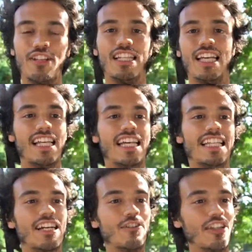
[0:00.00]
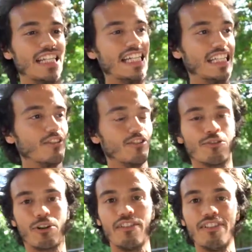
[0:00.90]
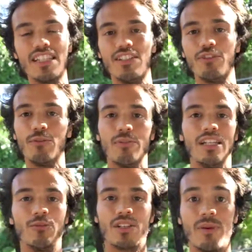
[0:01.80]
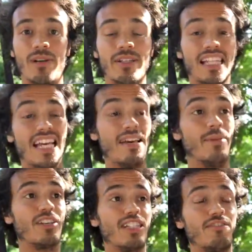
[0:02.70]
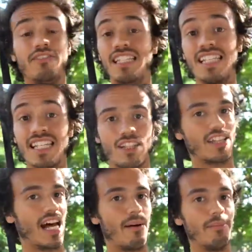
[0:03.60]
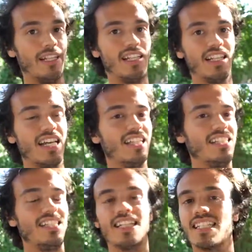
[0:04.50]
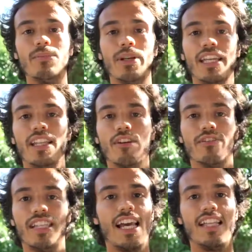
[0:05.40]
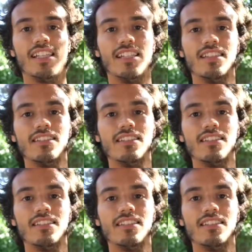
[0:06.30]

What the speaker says: the call to try things new, to play, to experiment? Because if this is not happening, this is just the beginning of the end.